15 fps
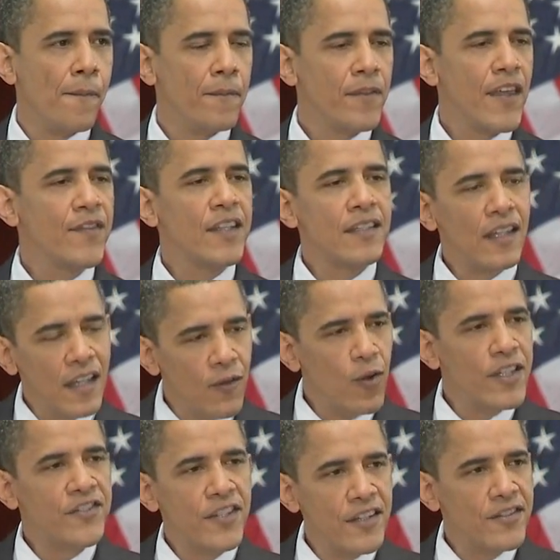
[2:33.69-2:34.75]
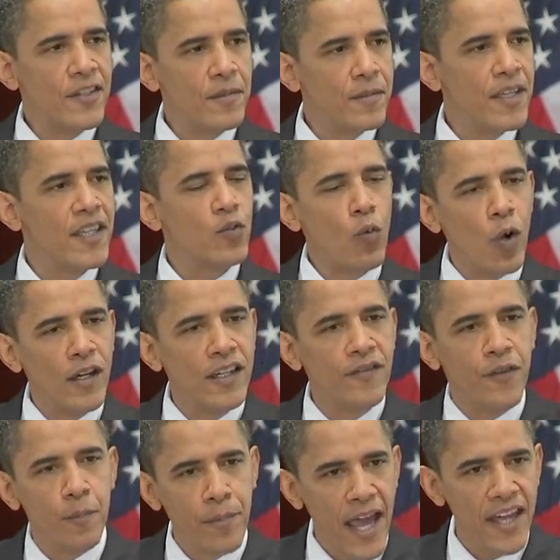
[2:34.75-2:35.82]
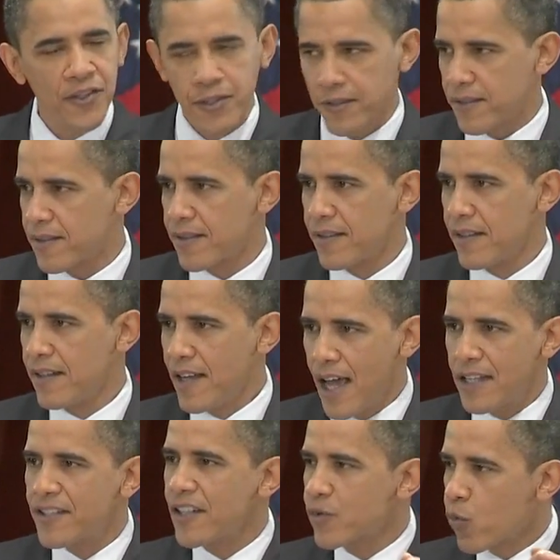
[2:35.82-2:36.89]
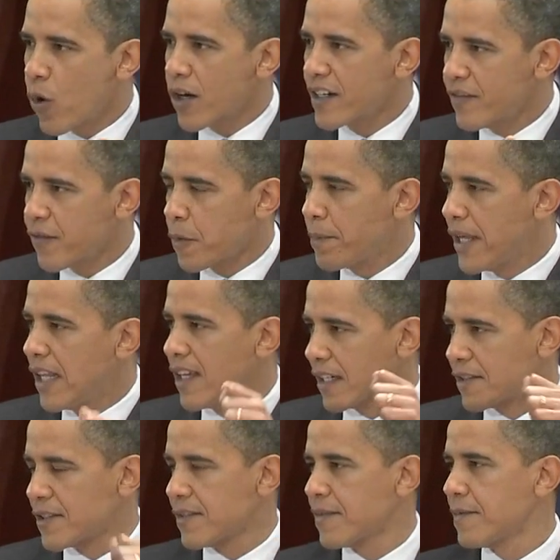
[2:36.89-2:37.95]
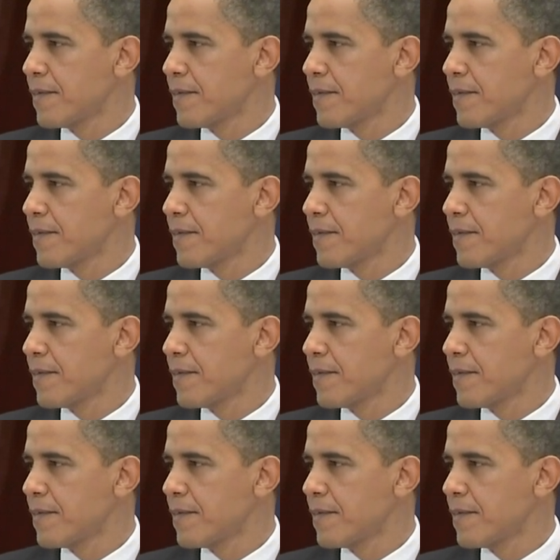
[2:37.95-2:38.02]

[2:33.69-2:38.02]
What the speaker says: That the delivery system is working for patients, not just working for billings.